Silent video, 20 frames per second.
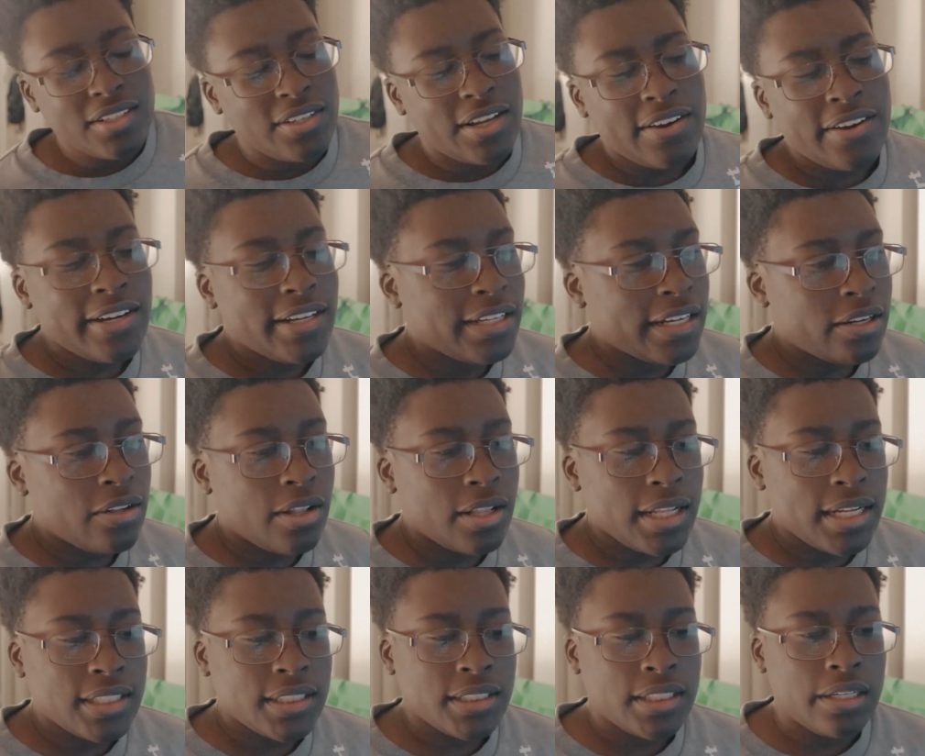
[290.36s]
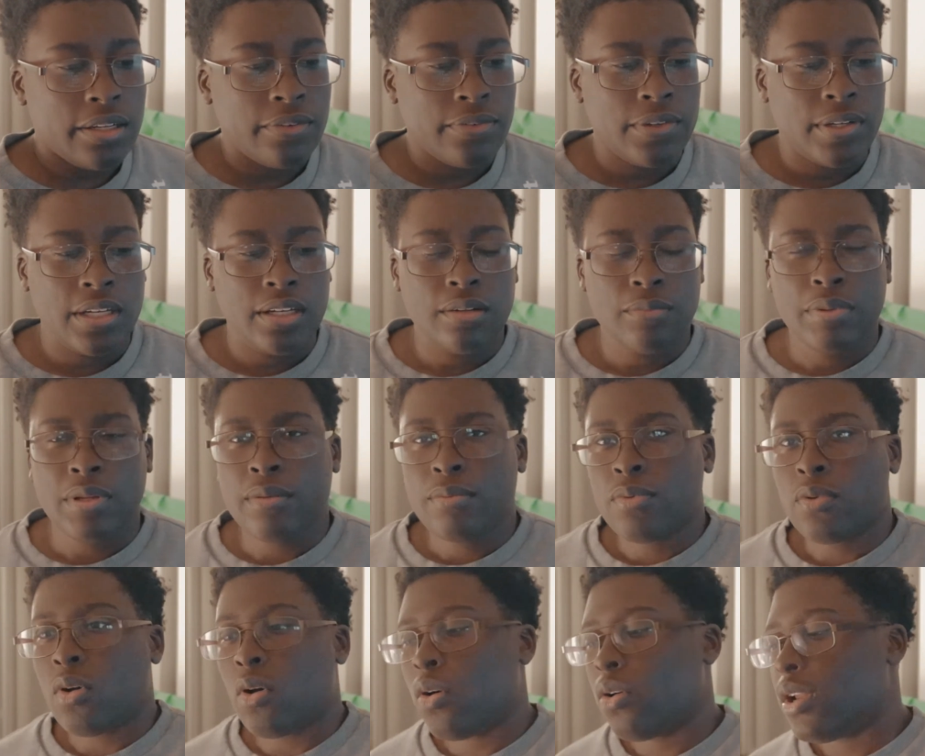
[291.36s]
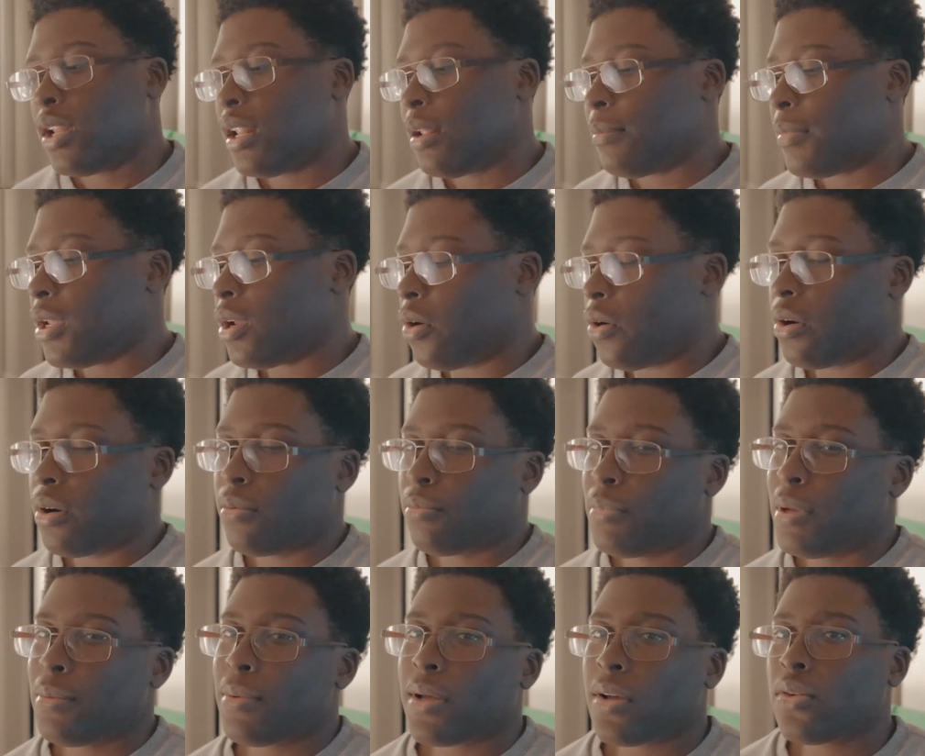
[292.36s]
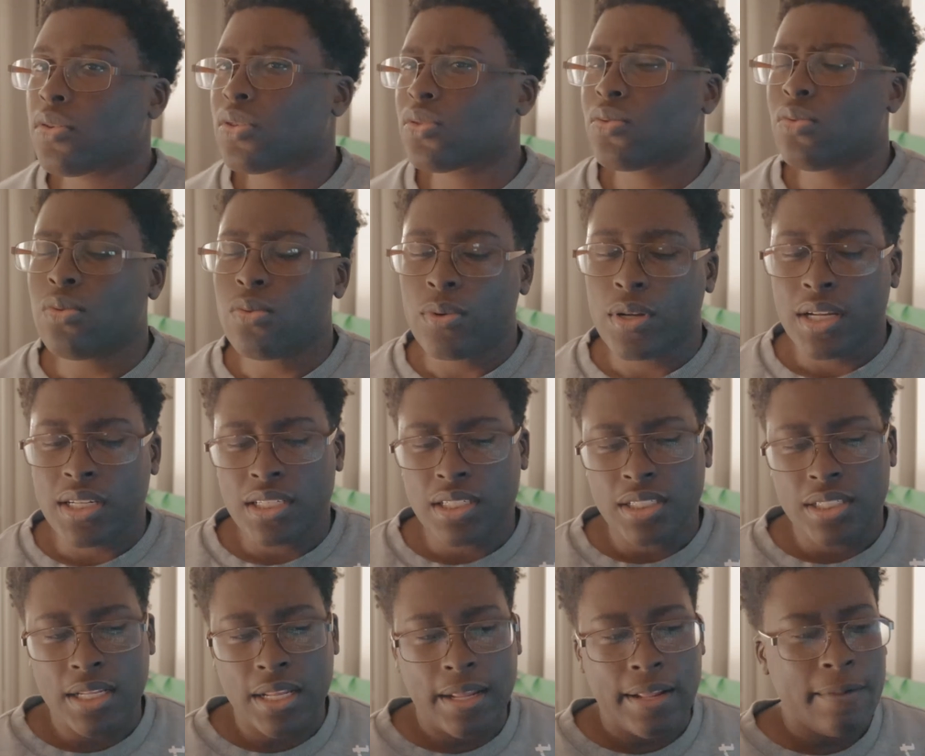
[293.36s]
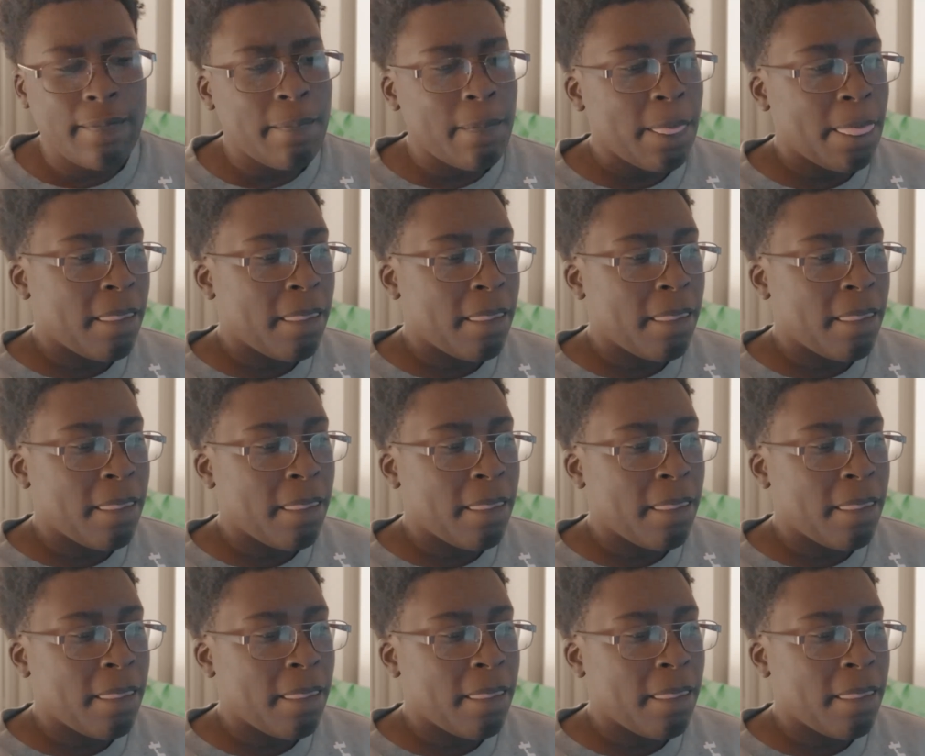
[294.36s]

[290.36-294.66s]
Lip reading: I already did all that stuff. And then the people older than me, or people I go to school with, I should say,